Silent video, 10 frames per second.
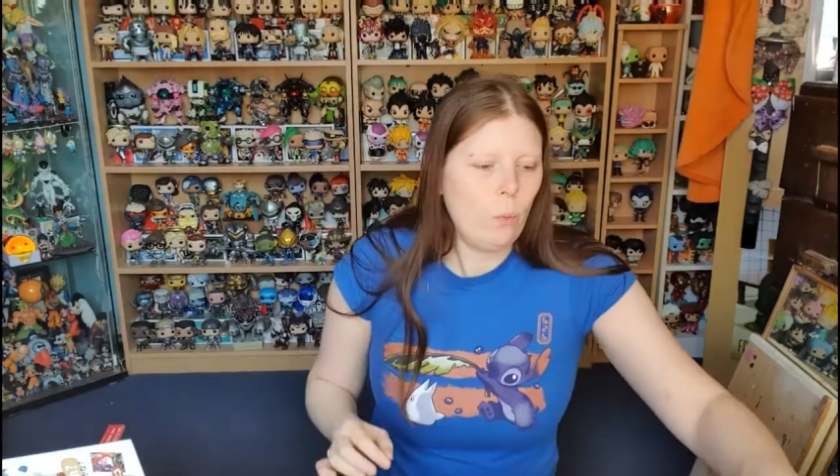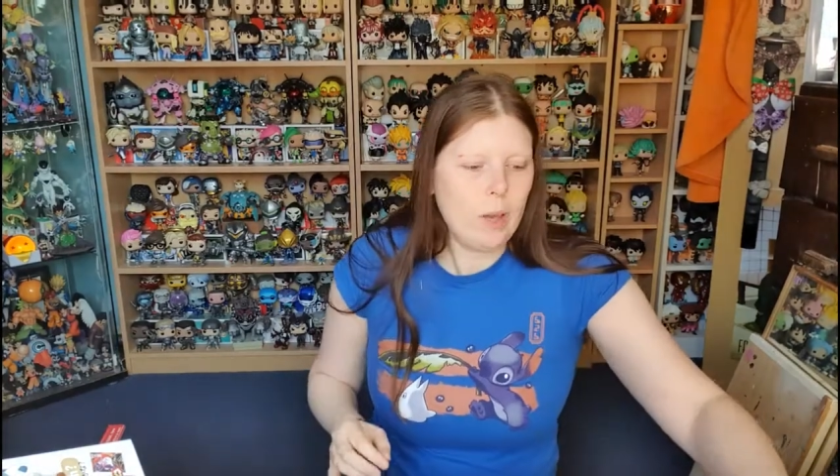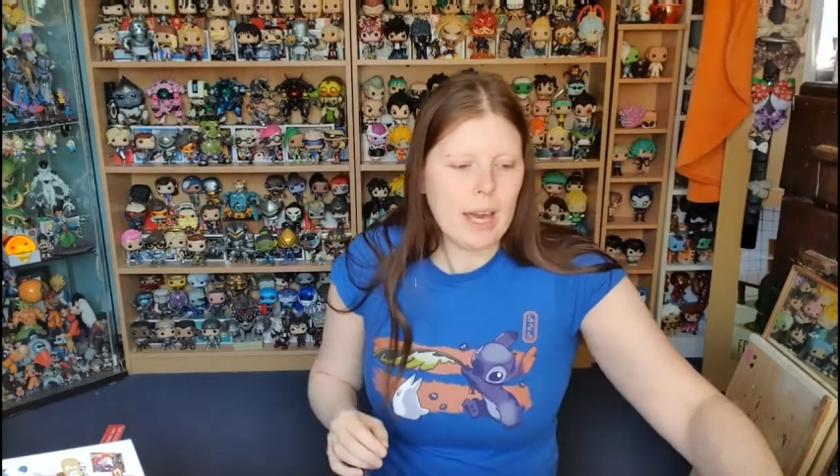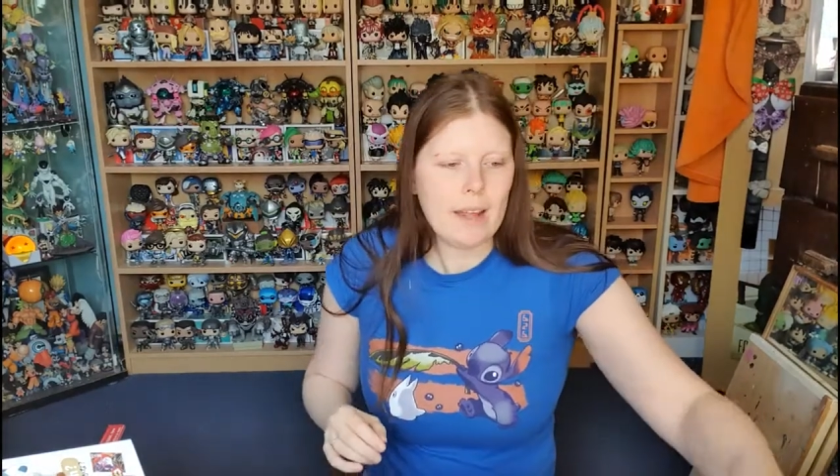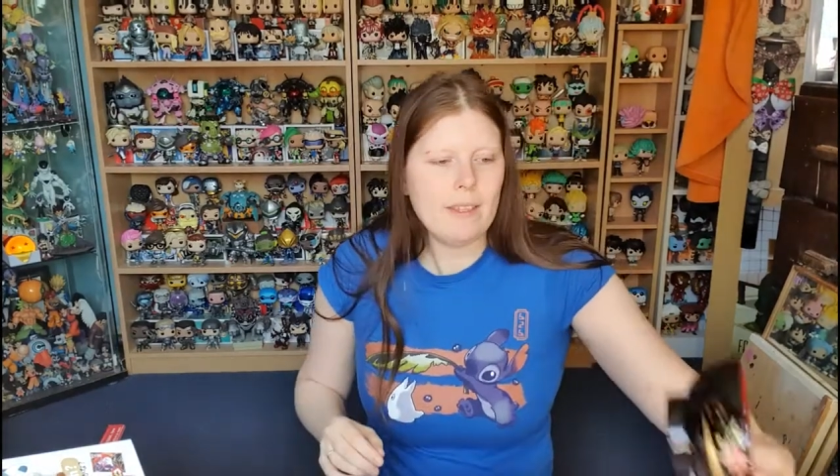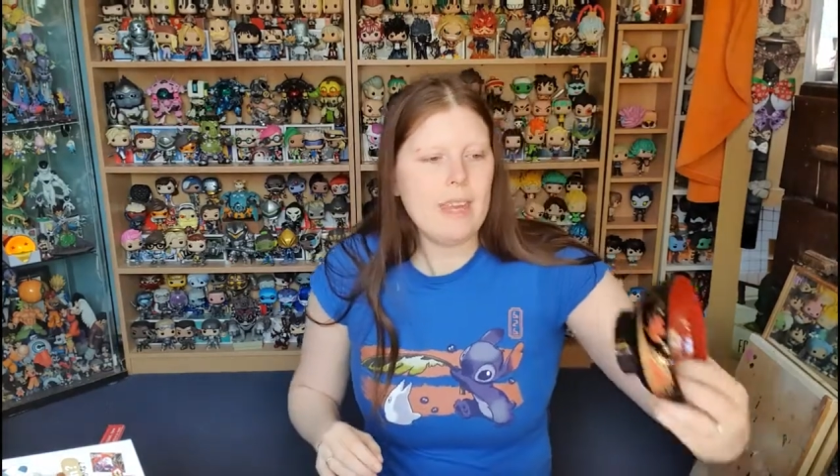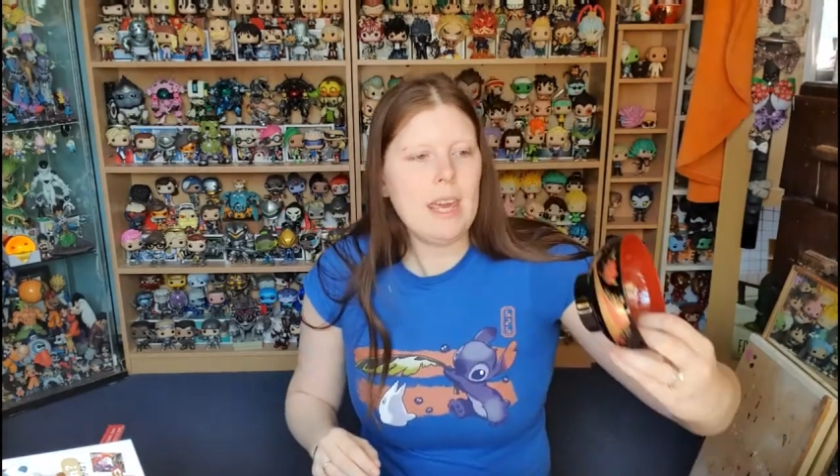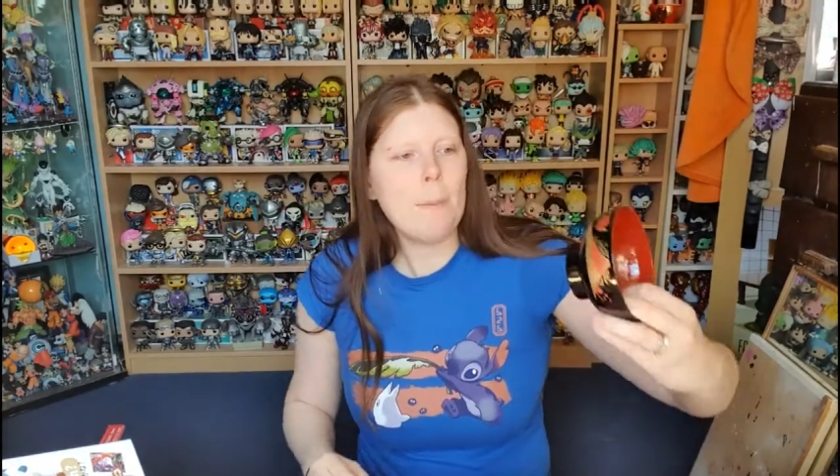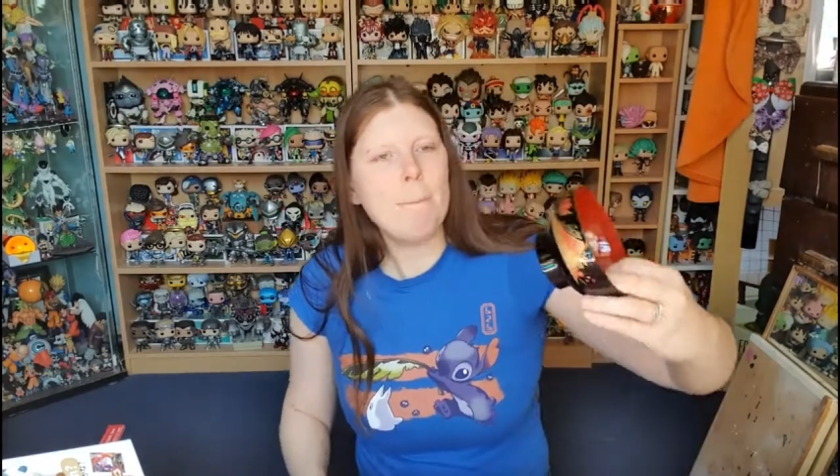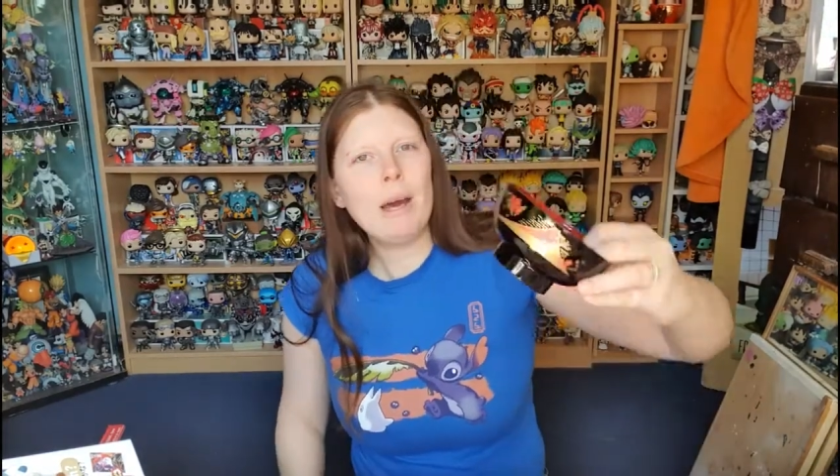We had
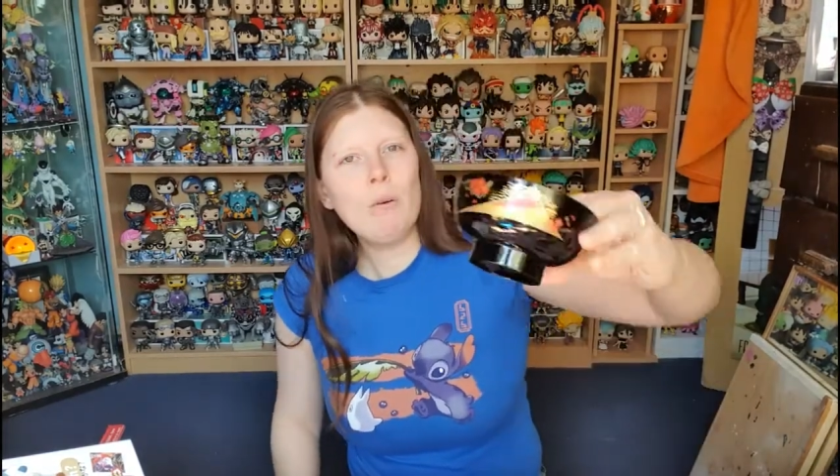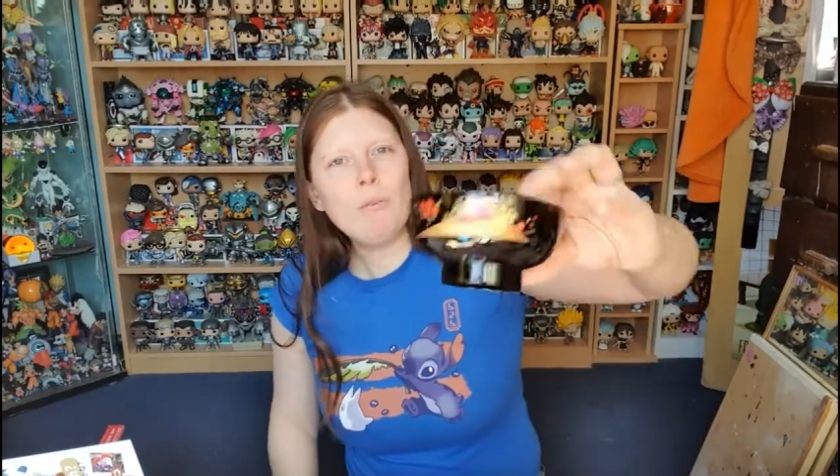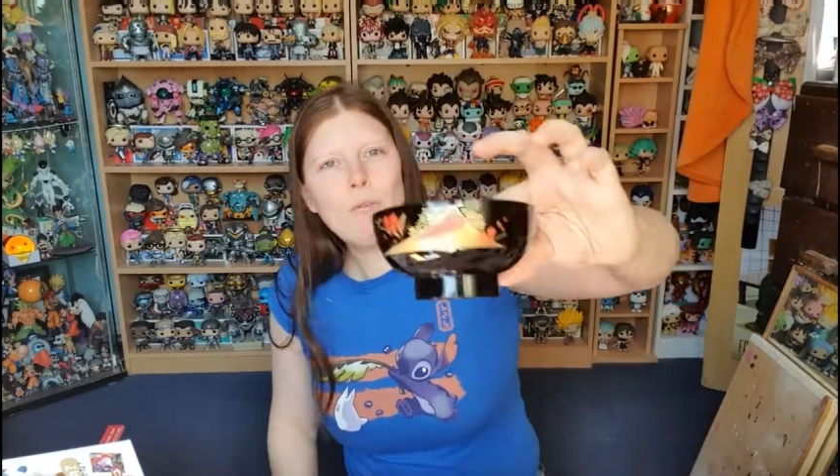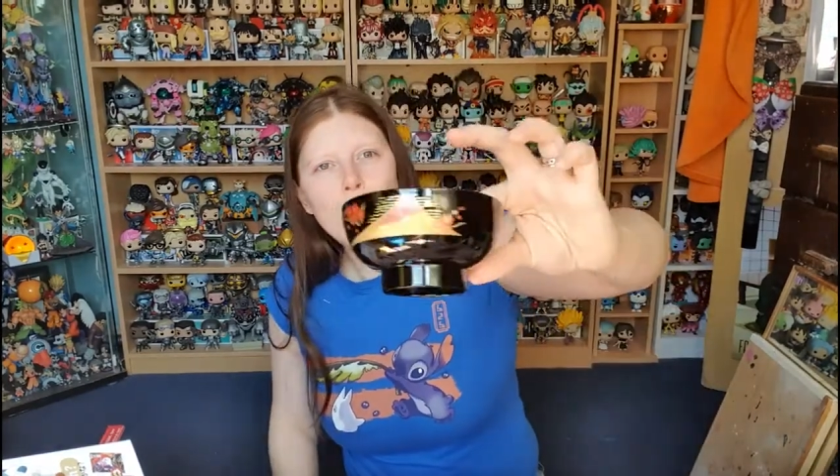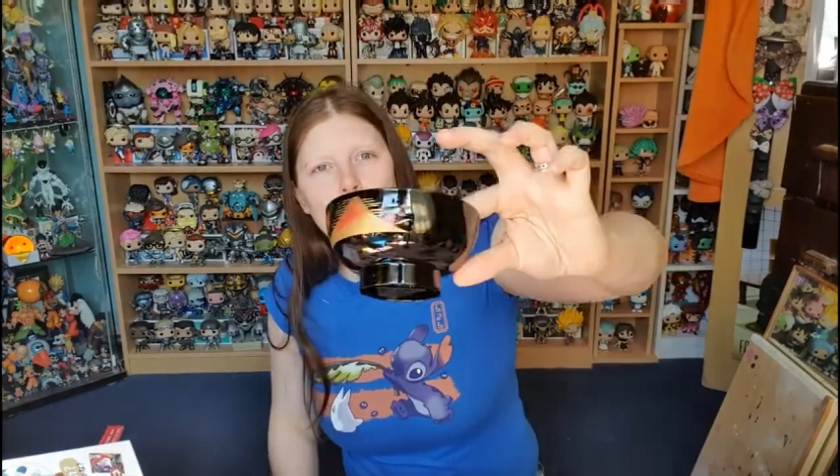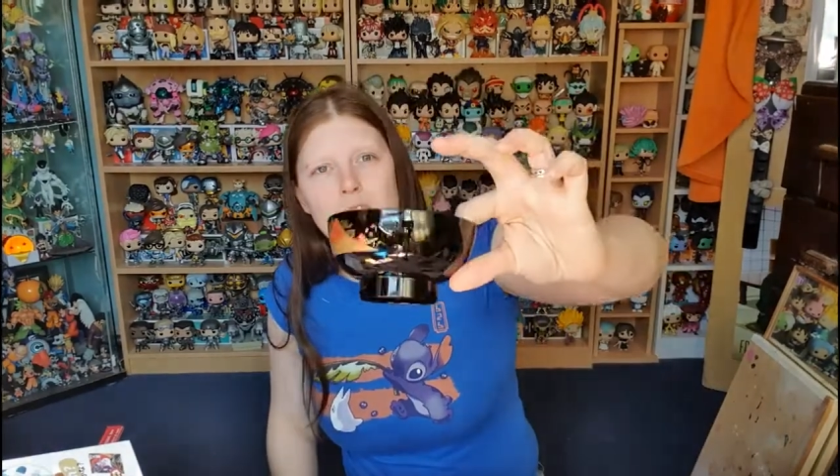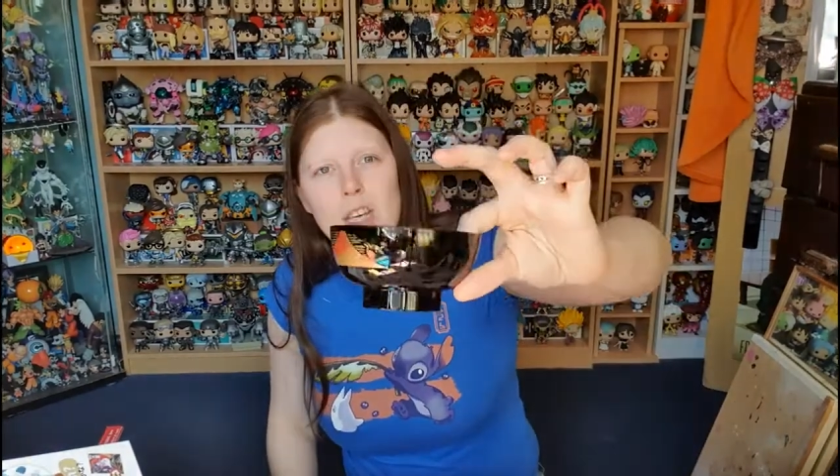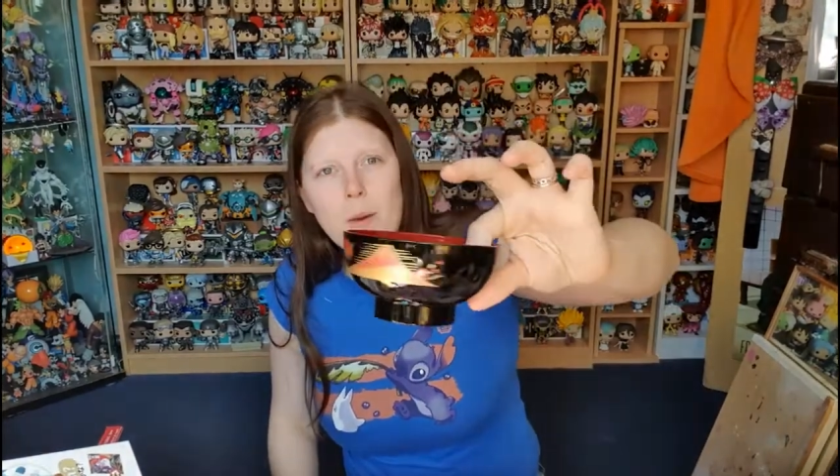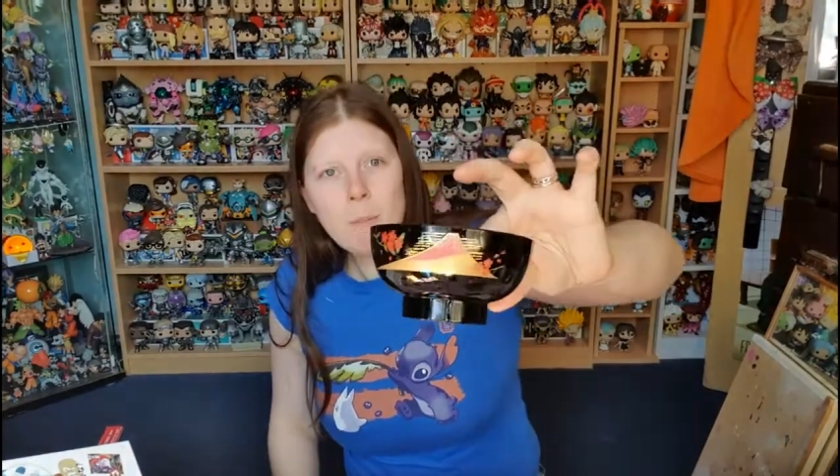the Mount Fuji